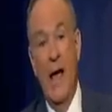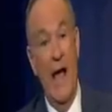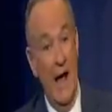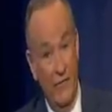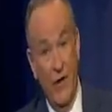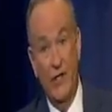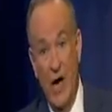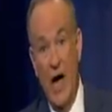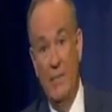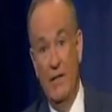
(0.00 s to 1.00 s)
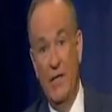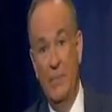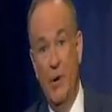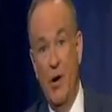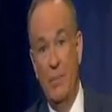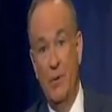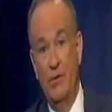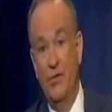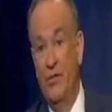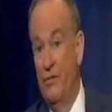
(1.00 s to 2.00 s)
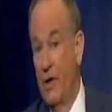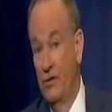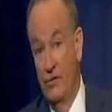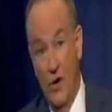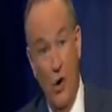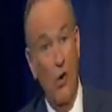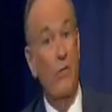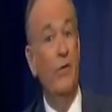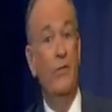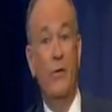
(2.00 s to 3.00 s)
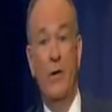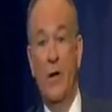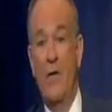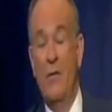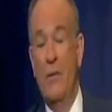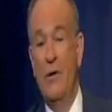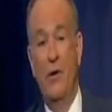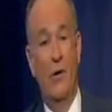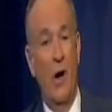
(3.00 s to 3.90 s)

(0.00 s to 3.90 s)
Every time a Tea Party person threatens to overthrow the government or